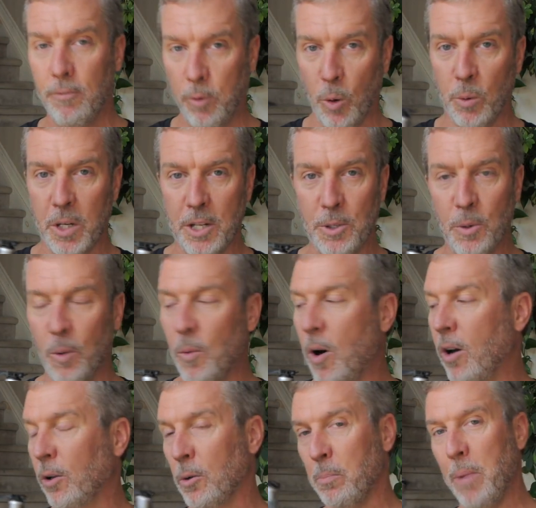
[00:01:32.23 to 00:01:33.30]
forward into a
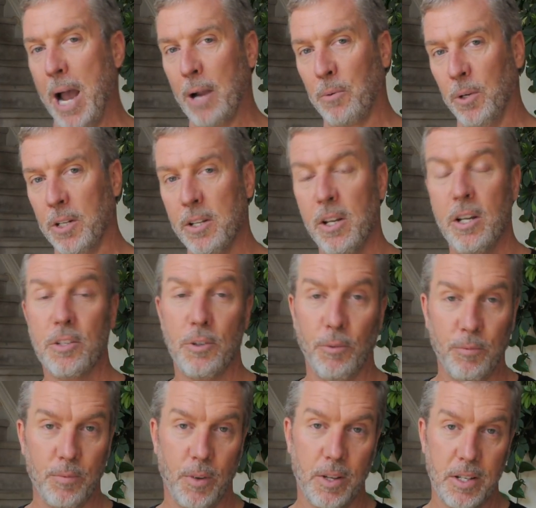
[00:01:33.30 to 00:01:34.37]
wall or backward. So
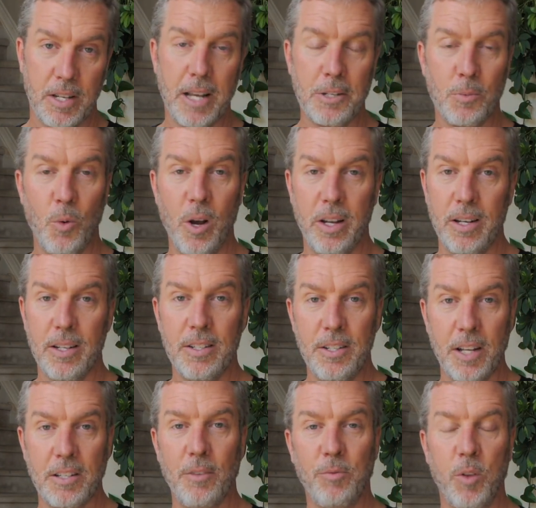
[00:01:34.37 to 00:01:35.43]
test one,
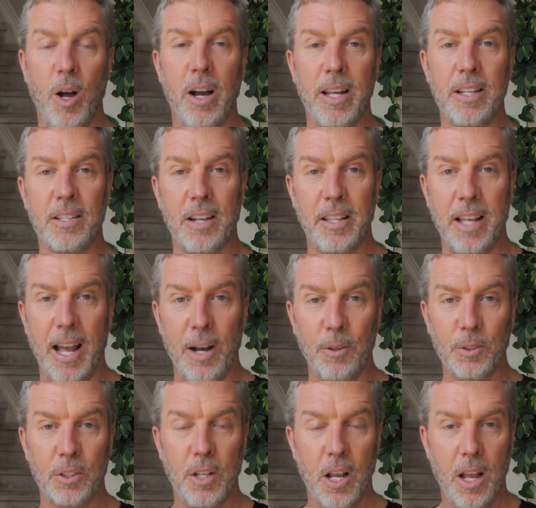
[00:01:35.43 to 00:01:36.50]
does it fly inside the
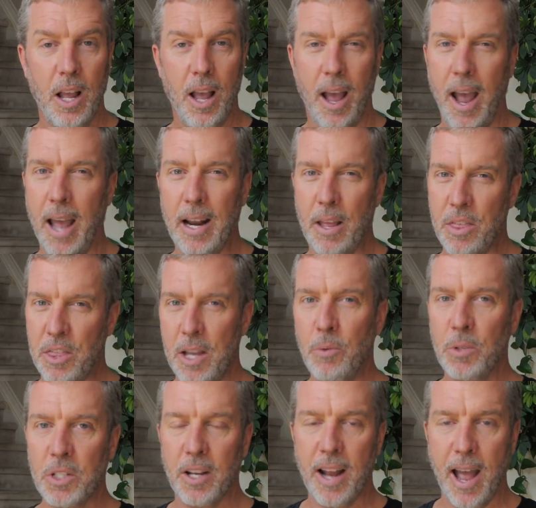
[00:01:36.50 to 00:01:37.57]
house? And I think
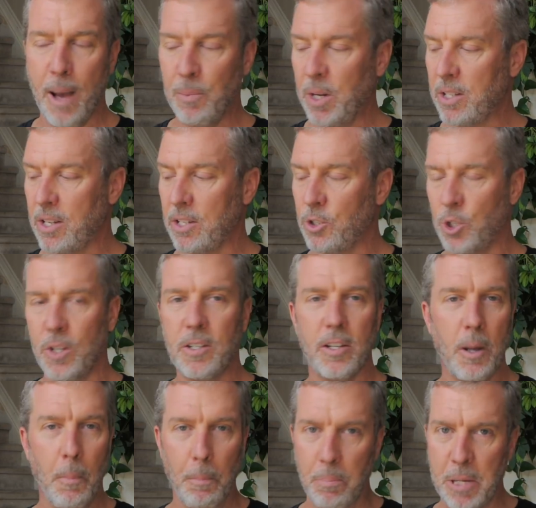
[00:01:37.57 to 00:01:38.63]
what's gonna happen is it's just
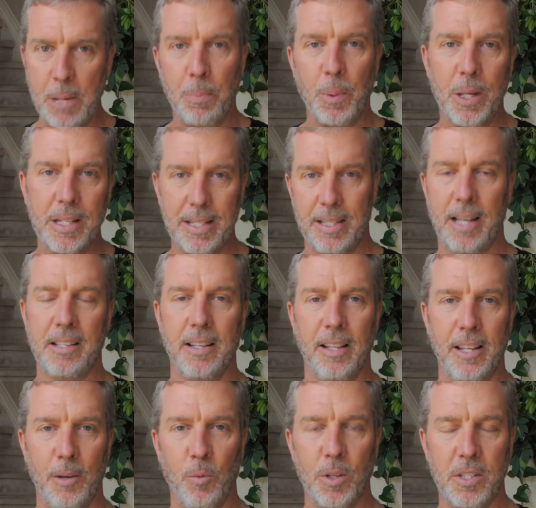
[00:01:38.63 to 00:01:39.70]
gonna beep
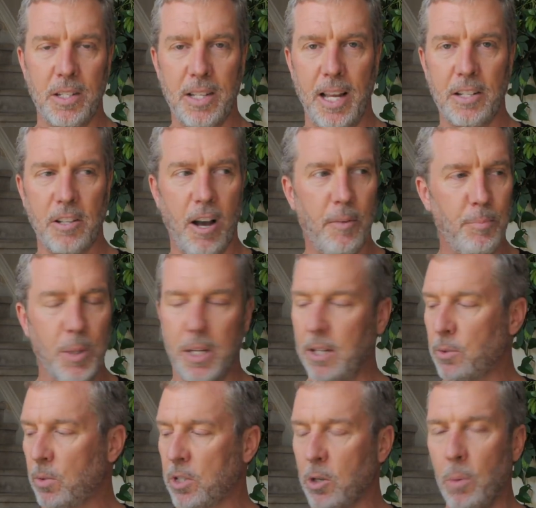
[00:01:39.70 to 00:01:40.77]
incessantly once it takes off,
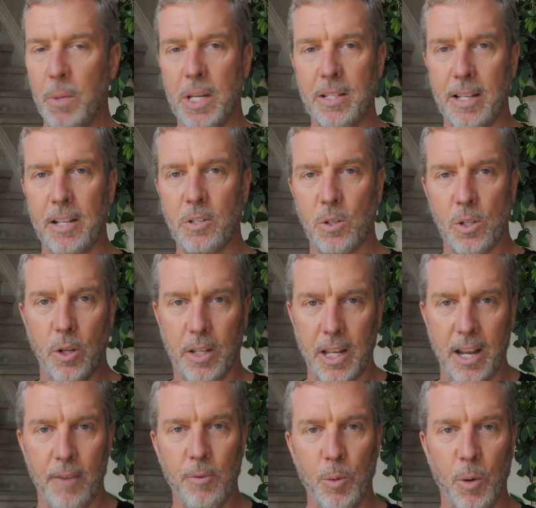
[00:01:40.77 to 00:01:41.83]
because with so many sensors
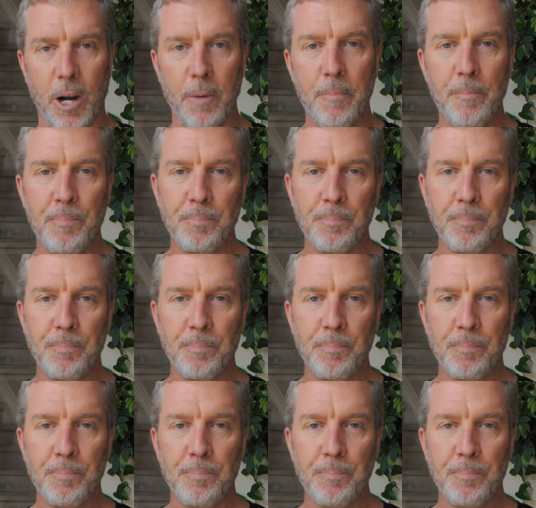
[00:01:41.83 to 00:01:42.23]
looking everywhere,